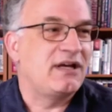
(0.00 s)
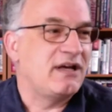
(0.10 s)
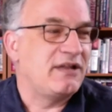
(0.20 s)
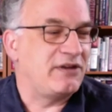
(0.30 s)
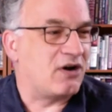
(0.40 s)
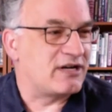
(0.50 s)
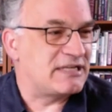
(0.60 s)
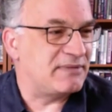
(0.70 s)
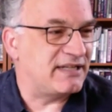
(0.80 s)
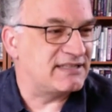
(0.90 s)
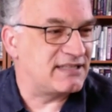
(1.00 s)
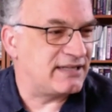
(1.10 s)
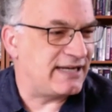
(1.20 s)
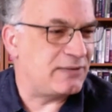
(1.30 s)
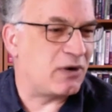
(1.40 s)
the argument is that
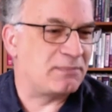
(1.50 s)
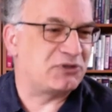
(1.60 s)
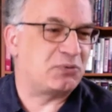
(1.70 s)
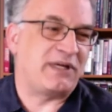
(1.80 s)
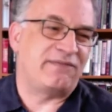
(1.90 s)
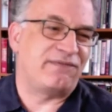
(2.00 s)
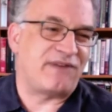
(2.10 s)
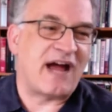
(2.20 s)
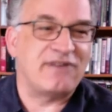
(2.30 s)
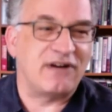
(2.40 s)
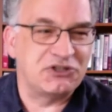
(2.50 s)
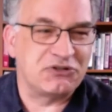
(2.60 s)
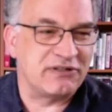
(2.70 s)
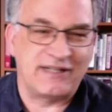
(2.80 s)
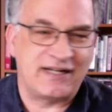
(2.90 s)
anywhere between five
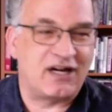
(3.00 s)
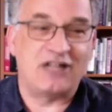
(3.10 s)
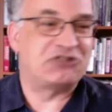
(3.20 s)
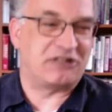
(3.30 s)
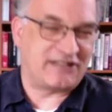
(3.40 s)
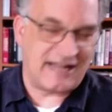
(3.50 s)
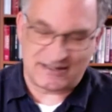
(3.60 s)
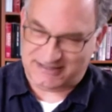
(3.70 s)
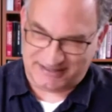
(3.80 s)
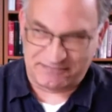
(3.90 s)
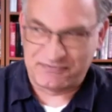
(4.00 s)
hundred and one hundred thousand